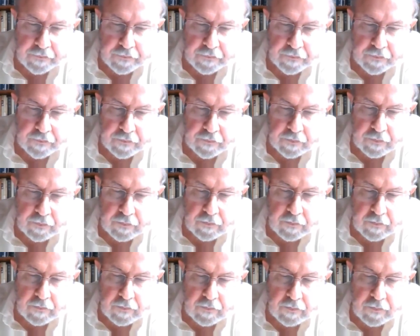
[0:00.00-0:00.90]

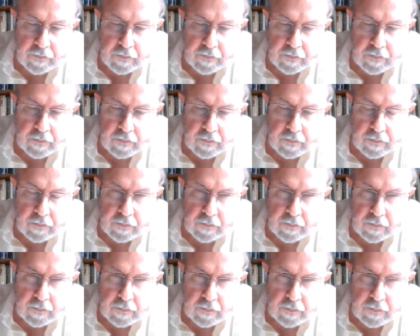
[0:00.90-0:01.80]

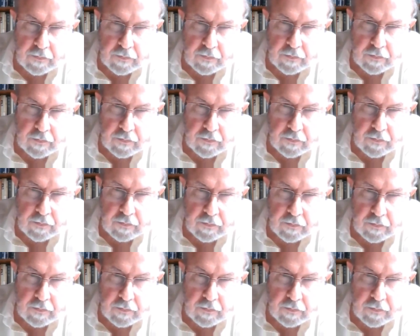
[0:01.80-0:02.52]
Nobody speaks.